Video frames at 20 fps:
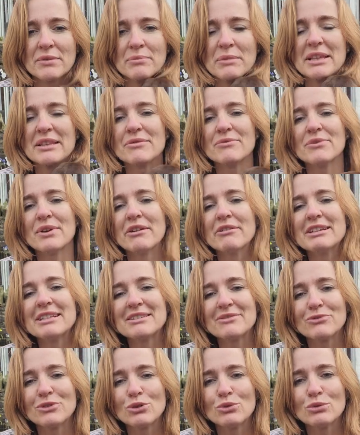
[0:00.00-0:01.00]
that make them very
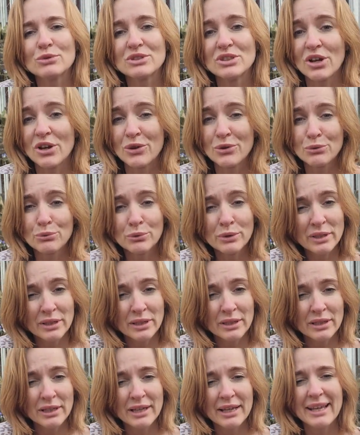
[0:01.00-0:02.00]
difficult to own
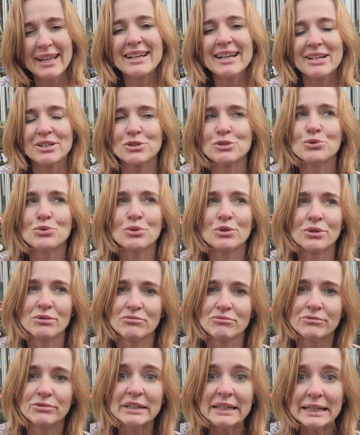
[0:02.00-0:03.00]
unless you're
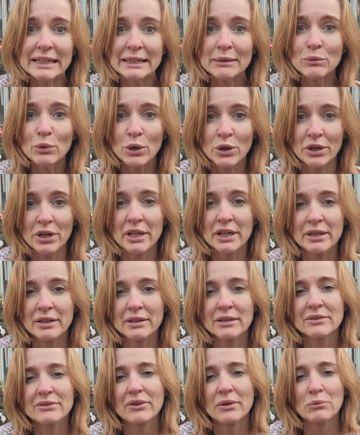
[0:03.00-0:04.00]
really
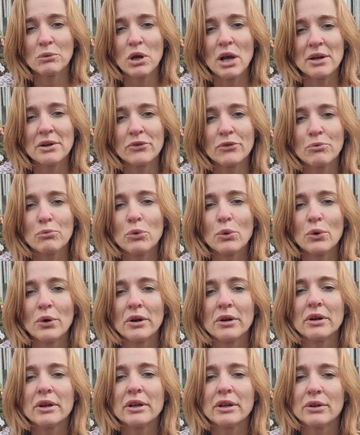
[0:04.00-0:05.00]
working some kind of sport
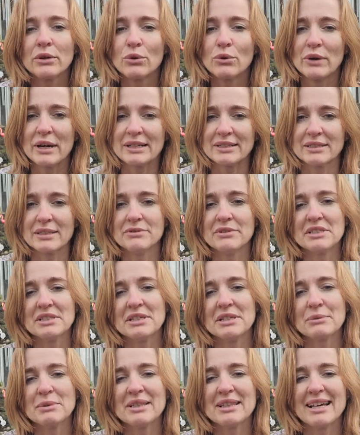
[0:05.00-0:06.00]
or
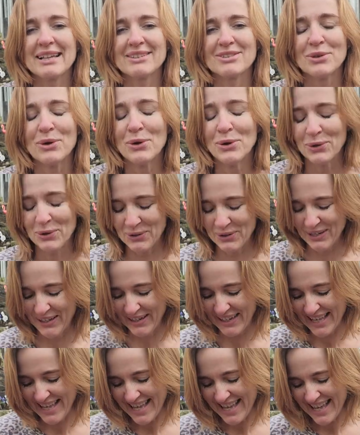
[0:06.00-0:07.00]
activity with that dog.
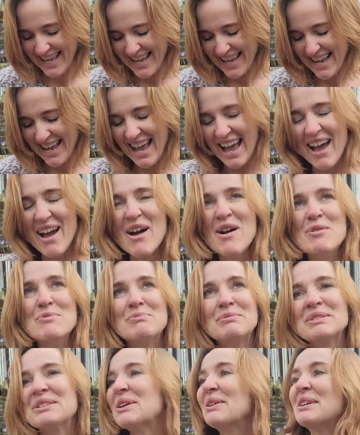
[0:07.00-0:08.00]

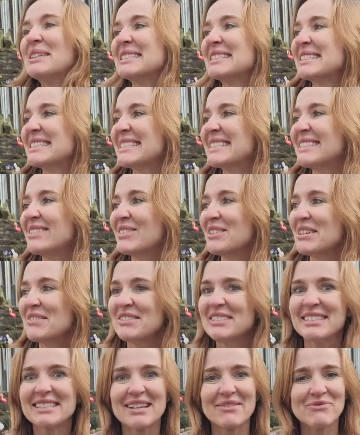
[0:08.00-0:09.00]
So it's not
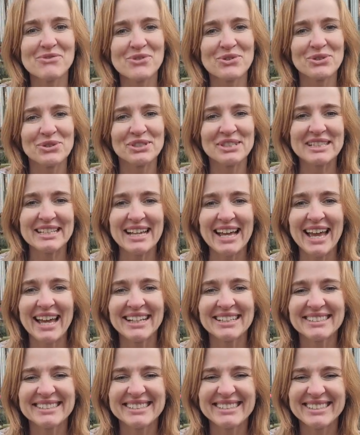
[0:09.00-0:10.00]
even 7:30 yet.
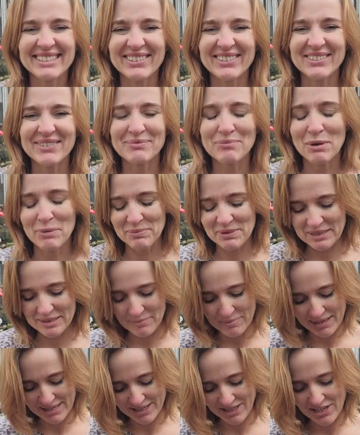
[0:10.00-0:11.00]
Puppy's a
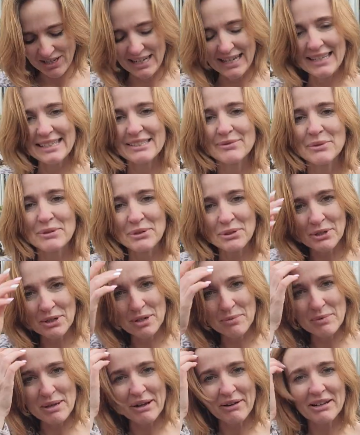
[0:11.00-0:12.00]
bit chilly, so we're not going
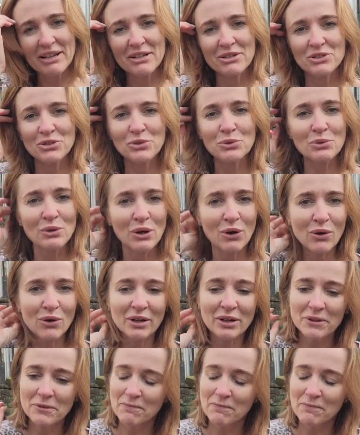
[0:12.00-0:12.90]
to be out here too long.